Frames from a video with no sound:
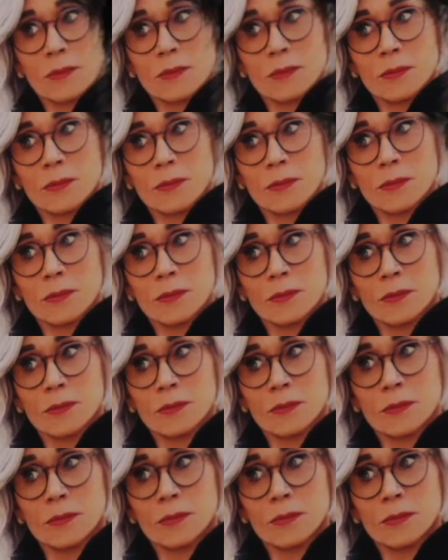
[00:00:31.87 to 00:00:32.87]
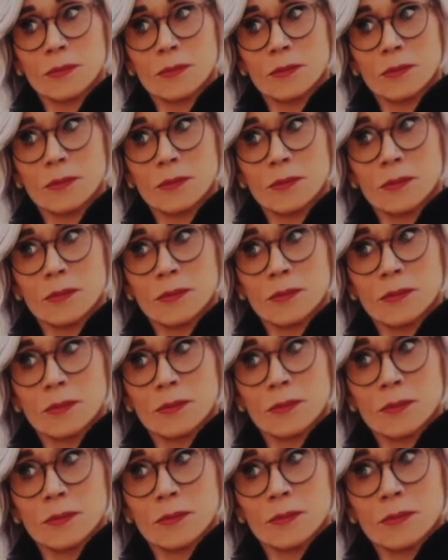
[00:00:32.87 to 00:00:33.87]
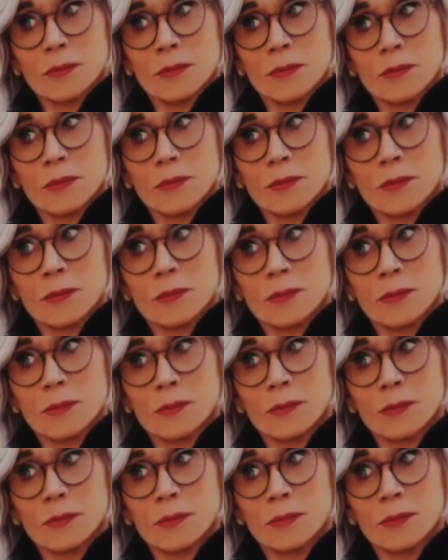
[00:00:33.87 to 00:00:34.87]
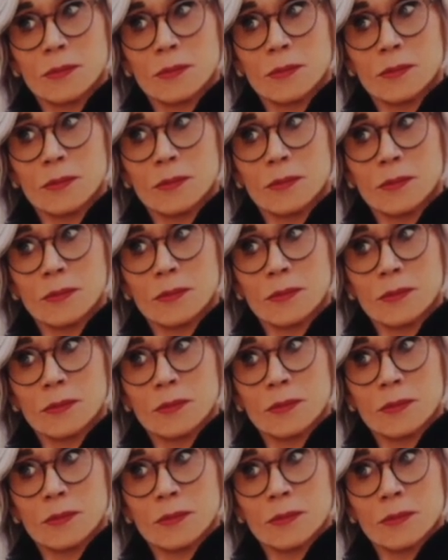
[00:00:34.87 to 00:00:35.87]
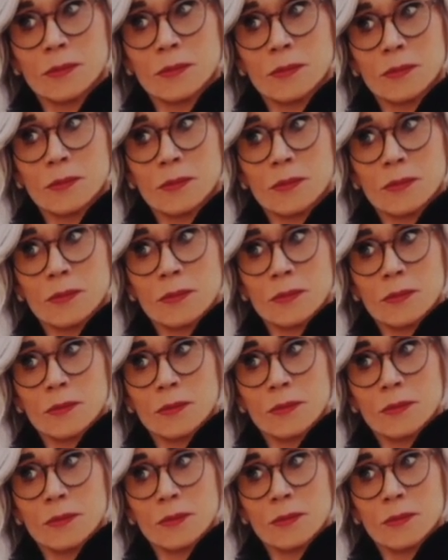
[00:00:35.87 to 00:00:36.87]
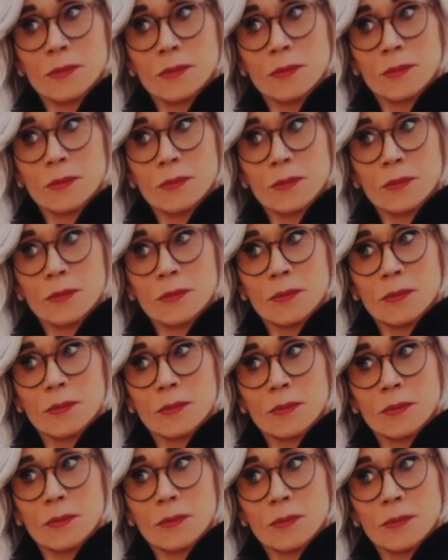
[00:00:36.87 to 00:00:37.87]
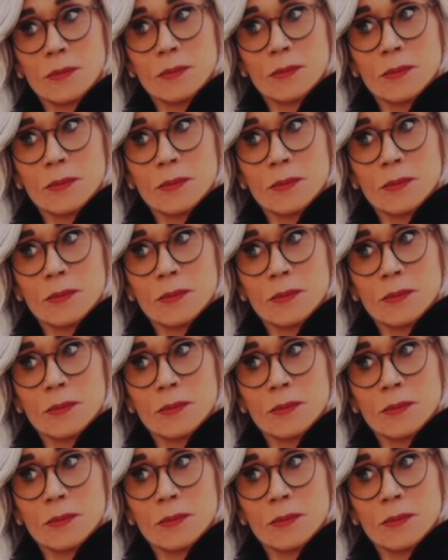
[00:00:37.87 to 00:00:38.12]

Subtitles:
No words are spoken by the person on screen.